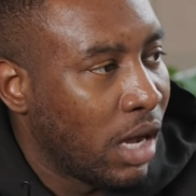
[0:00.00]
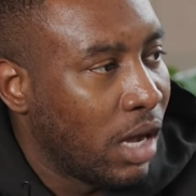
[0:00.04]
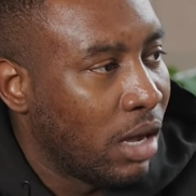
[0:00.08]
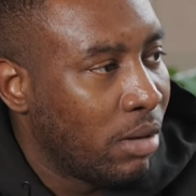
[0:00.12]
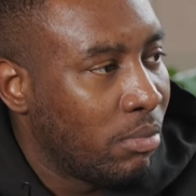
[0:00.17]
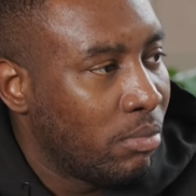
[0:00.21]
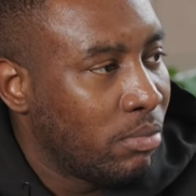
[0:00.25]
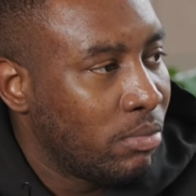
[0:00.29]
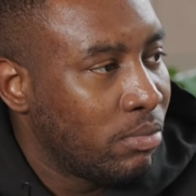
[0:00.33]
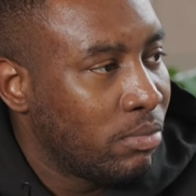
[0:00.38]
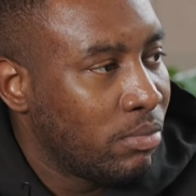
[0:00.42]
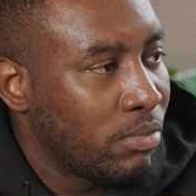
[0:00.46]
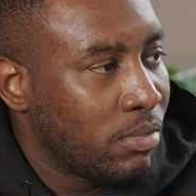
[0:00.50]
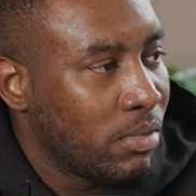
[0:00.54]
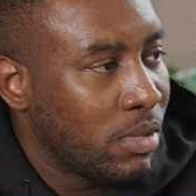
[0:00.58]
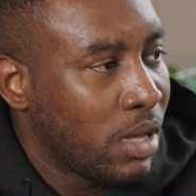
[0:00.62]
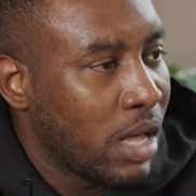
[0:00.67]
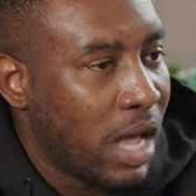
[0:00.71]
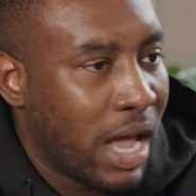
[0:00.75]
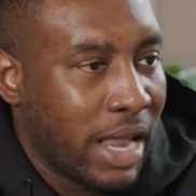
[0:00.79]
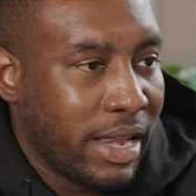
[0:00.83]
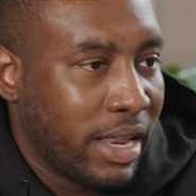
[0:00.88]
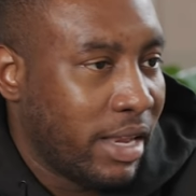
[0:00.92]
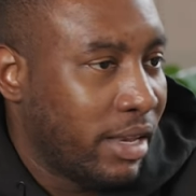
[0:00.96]
Um,
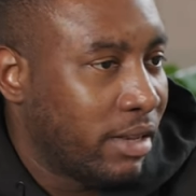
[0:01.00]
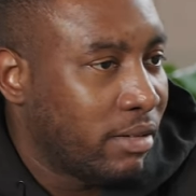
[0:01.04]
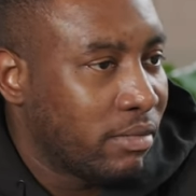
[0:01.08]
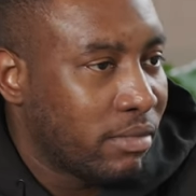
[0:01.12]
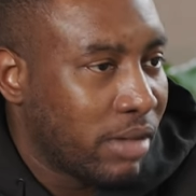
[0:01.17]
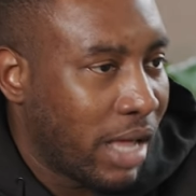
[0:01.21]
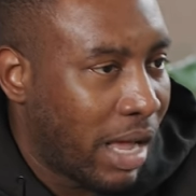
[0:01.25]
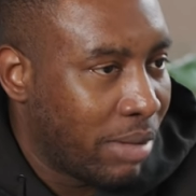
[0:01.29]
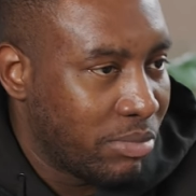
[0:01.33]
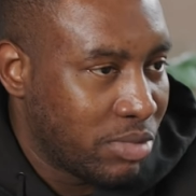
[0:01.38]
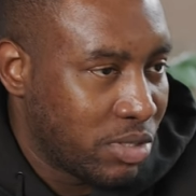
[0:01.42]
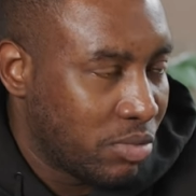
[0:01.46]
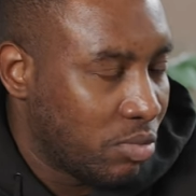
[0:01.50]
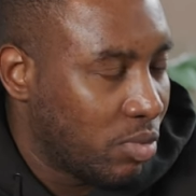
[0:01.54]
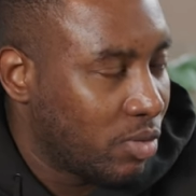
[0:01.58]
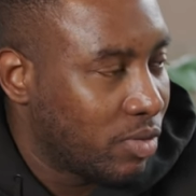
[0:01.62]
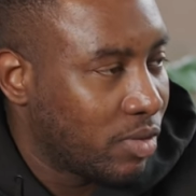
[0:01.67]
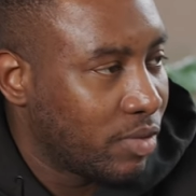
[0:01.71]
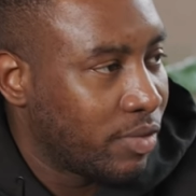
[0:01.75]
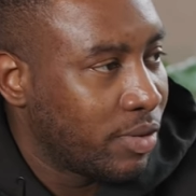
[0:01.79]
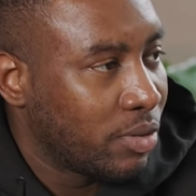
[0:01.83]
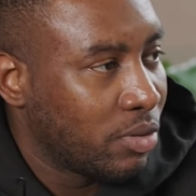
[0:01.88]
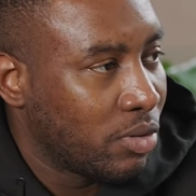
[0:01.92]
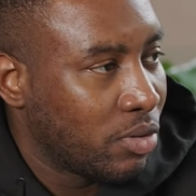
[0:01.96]
and then Amazon
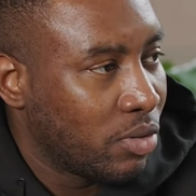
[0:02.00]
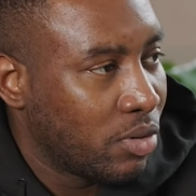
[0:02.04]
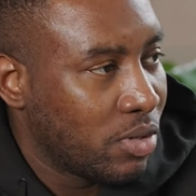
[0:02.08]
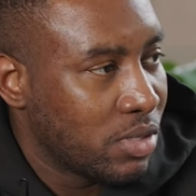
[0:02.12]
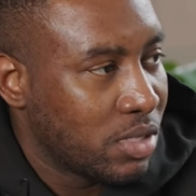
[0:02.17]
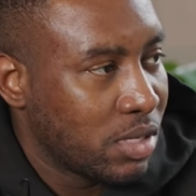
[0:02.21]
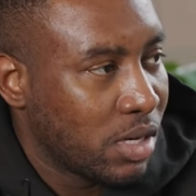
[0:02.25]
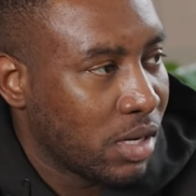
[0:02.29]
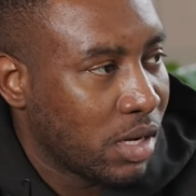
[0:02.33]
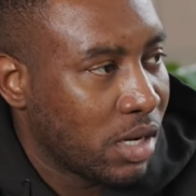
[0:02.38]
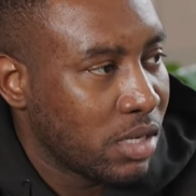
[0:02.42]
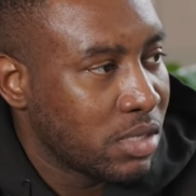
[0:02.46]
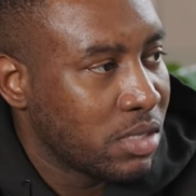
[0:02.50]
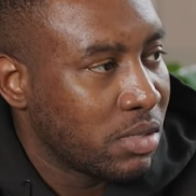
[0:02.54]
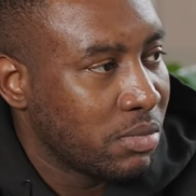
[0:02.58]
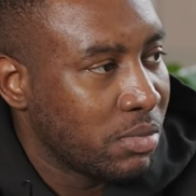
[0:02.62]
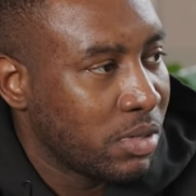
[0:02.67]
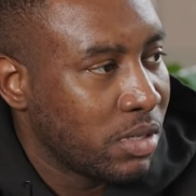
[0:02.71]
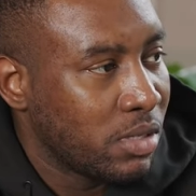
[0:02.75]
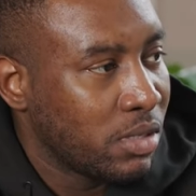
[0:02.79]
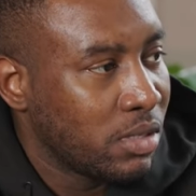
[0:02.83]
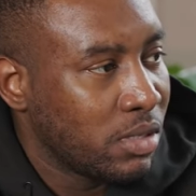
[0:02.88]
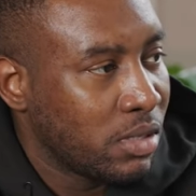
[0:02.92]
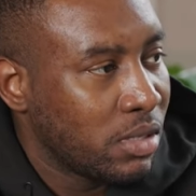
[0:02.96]
will fulfill the orders to the
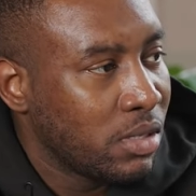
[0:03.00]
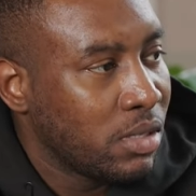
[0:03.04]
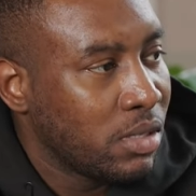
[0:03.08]
customer.